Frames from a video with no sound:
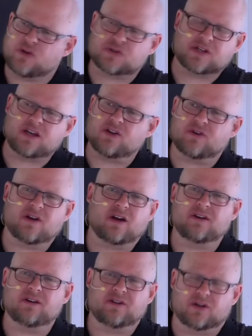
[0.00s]
you say you're
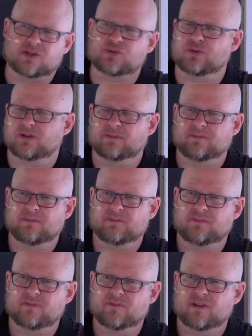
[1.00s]
not an adulterer,
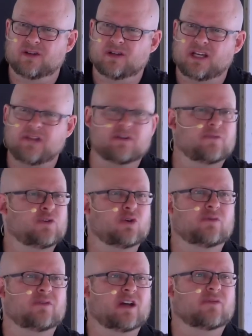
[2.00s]
even if you
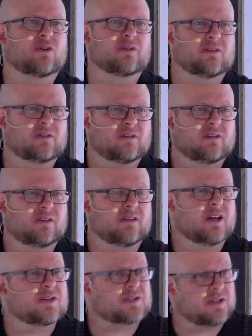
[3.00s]
have never
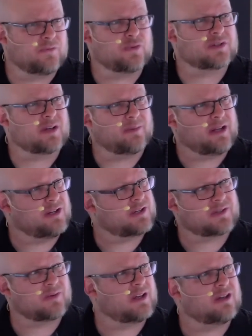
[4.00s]
lusted for somebody
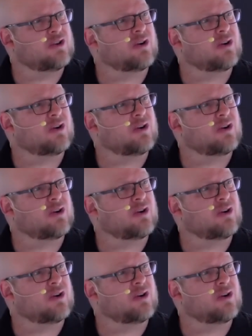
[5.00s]
just in your